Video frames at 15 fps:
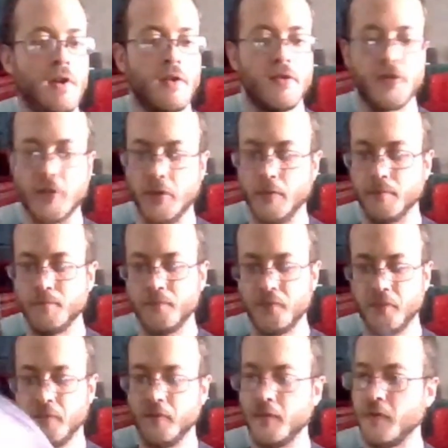So
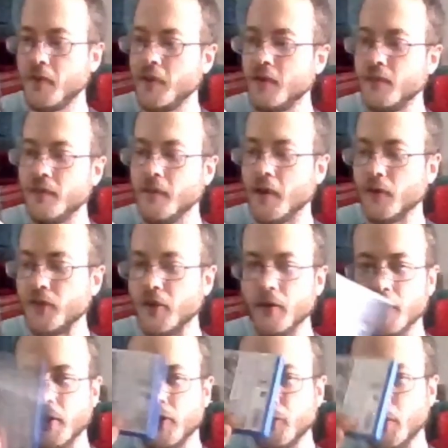I'll sell
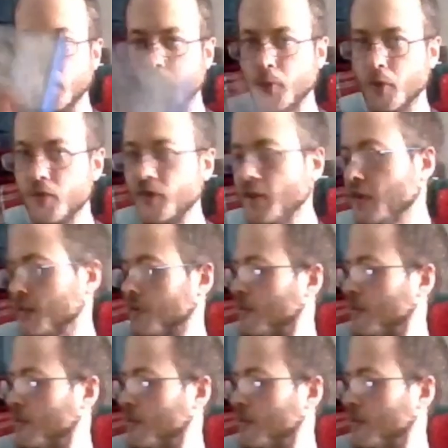this when it's worth selling.